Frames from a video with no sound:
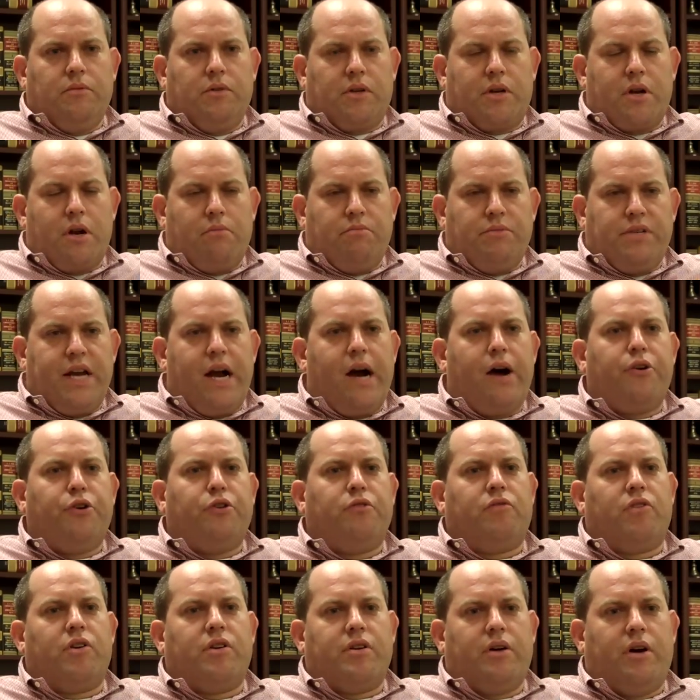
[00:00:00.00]
will come down
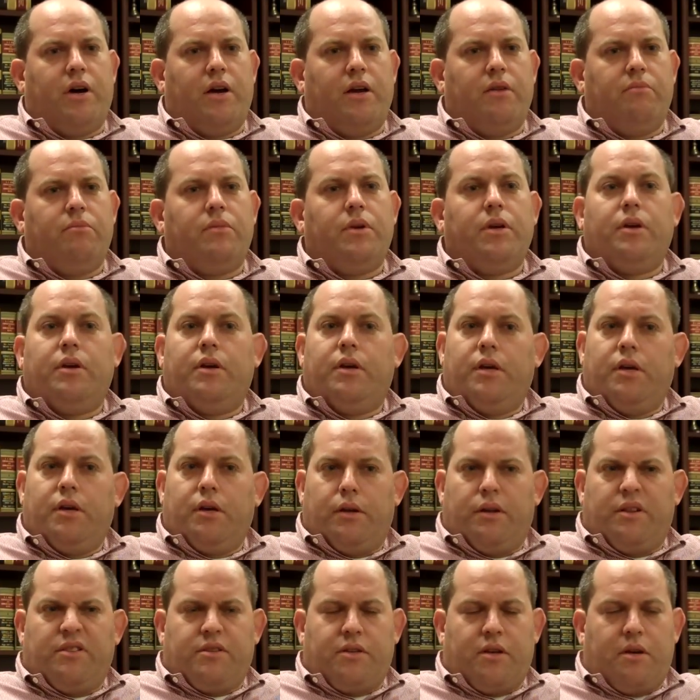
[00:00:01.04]
over time.
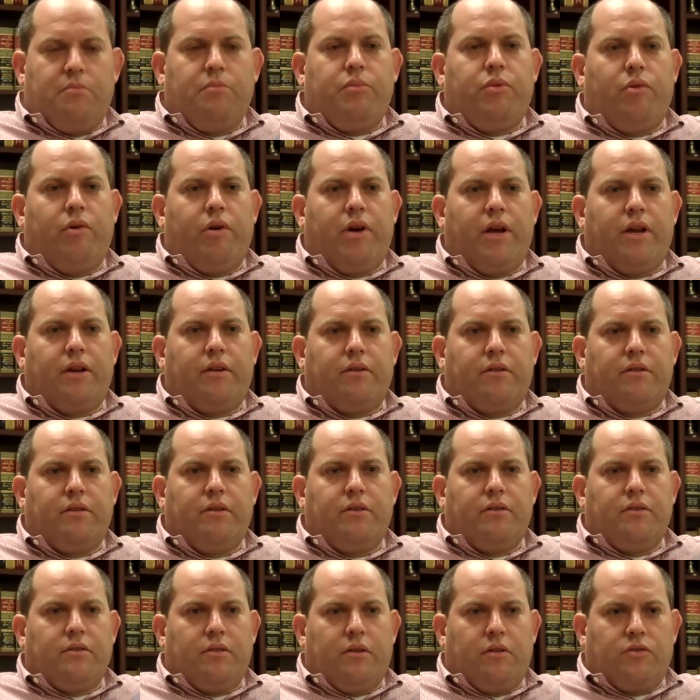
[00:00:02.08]
And at some point,
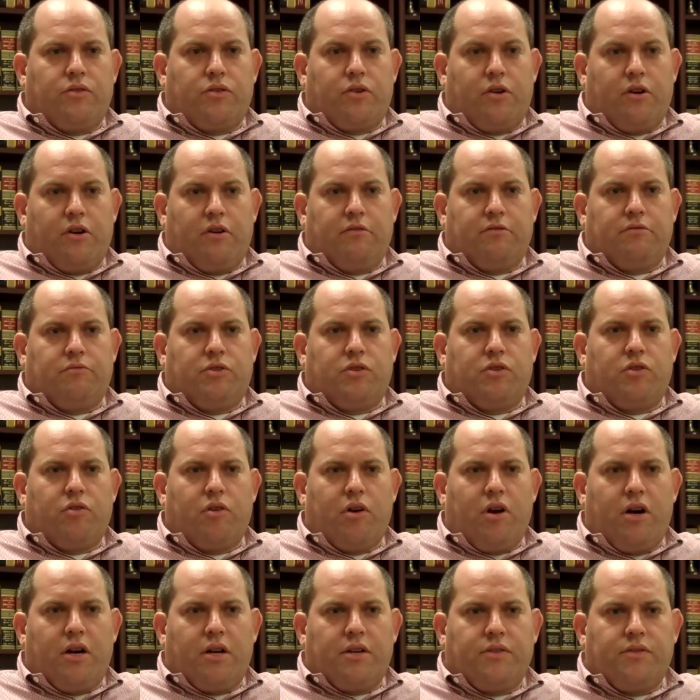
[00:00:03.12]
those curves will
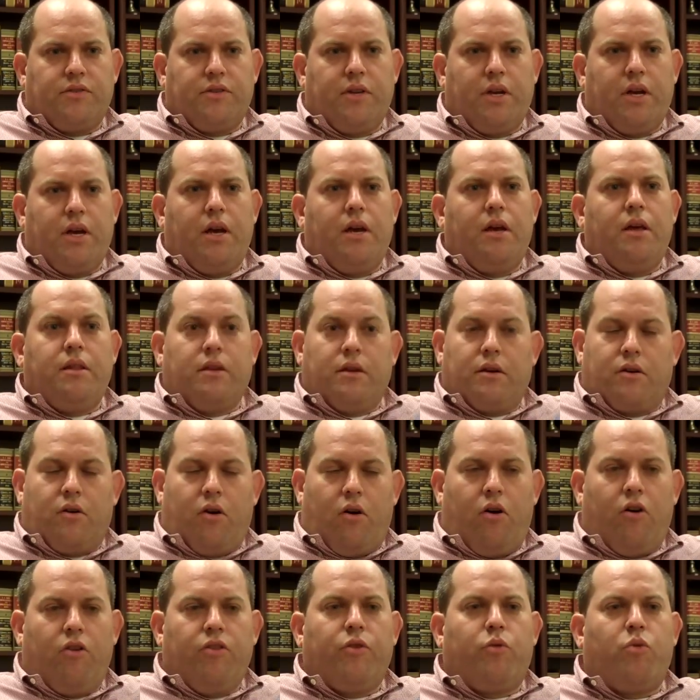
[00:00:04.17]
cross. Like
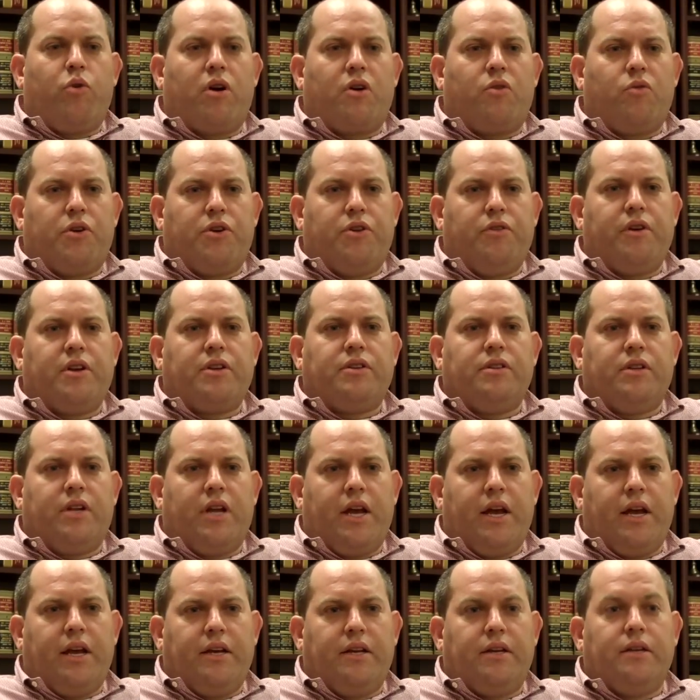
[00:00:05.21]
all the work we're doing
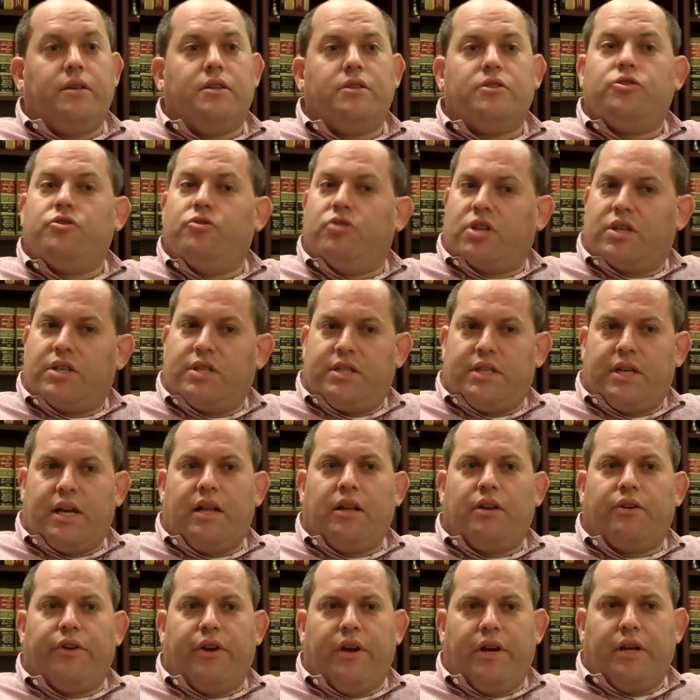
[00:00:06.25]
today is to
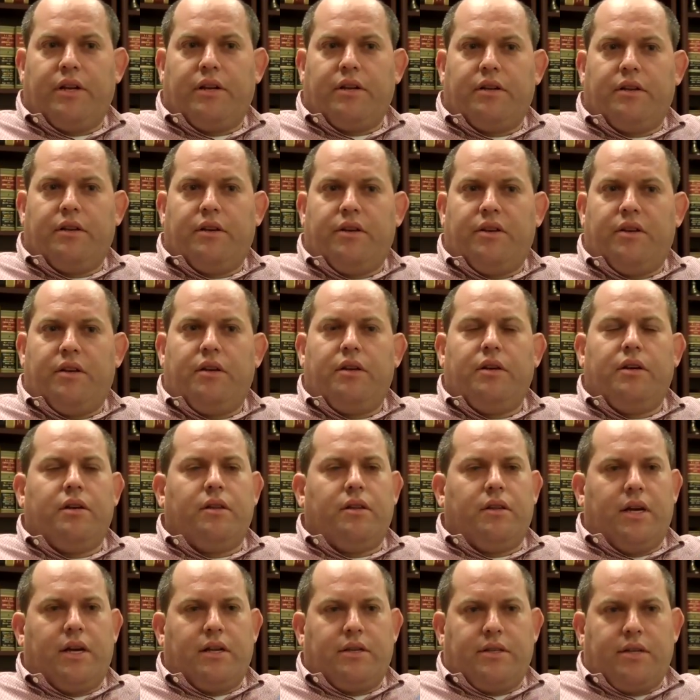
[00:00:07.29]
accelerate
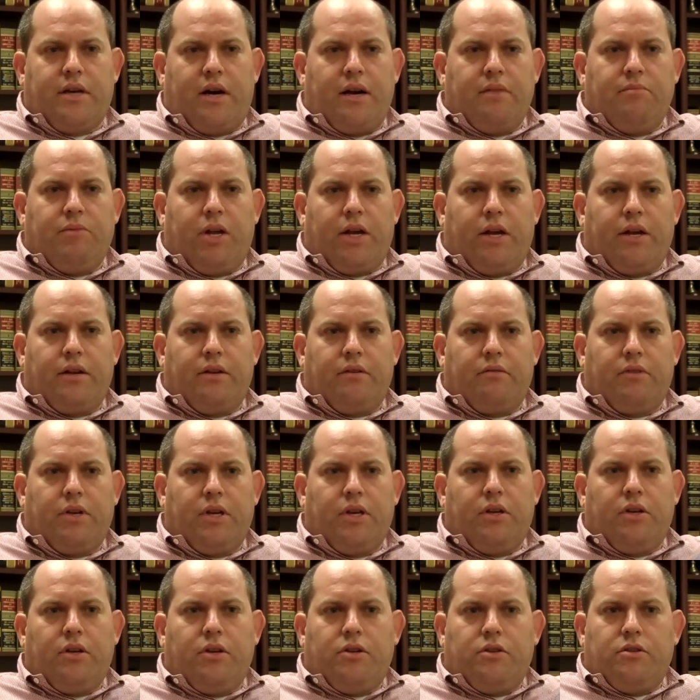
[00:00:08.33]
that timeline.
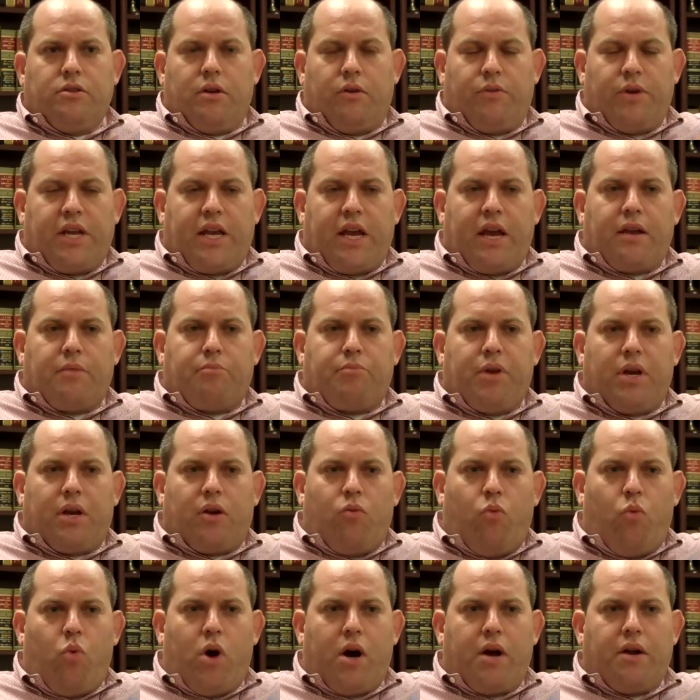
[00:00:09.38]
So we can't
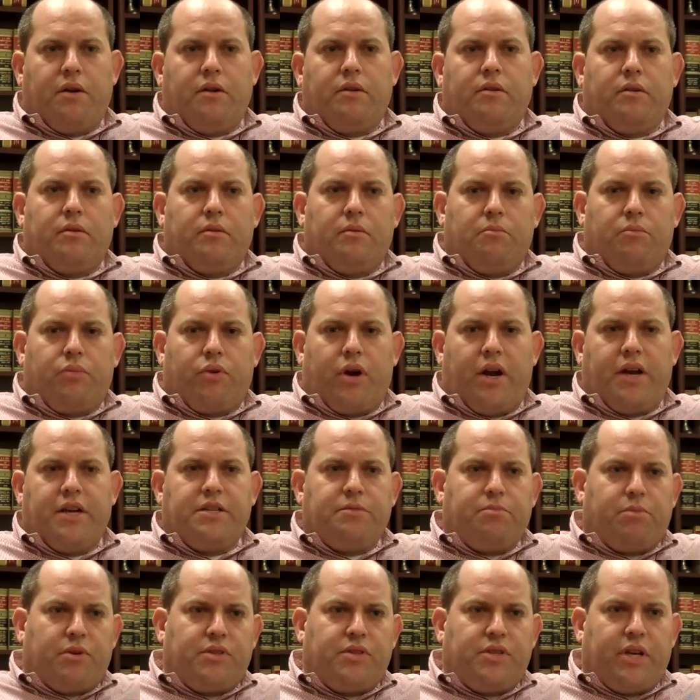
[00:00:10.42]
pick one
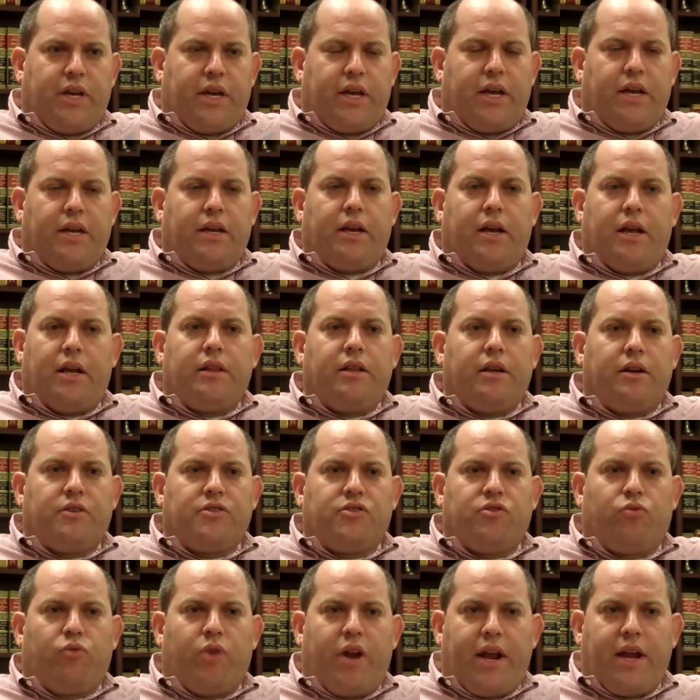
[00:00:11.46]
price per se, and
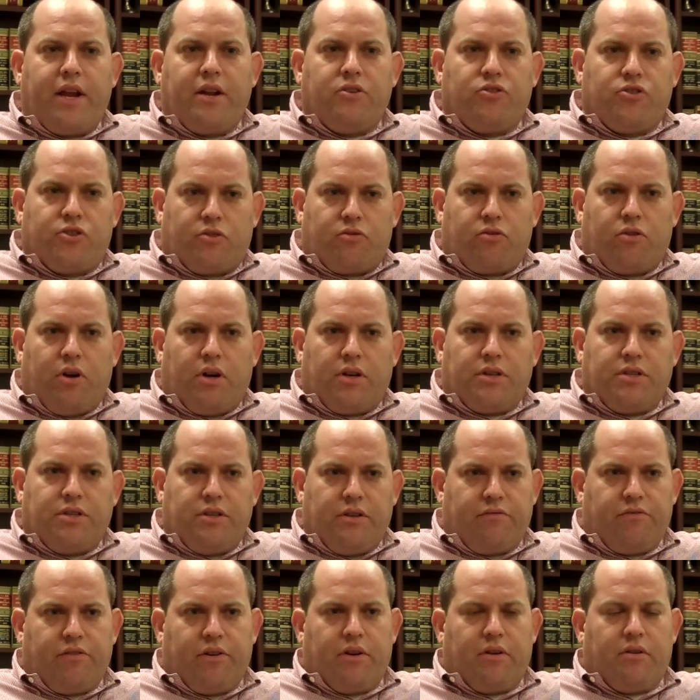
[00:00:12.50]
there's a range across
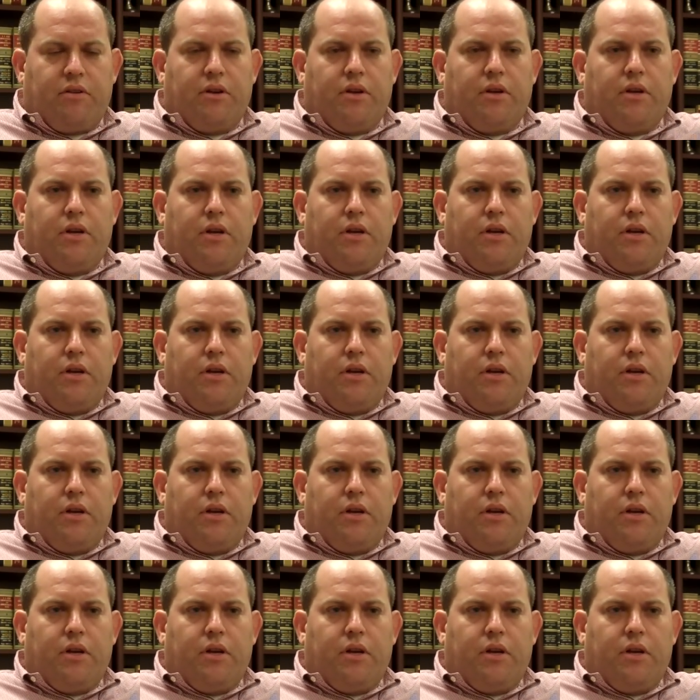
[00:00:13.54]
different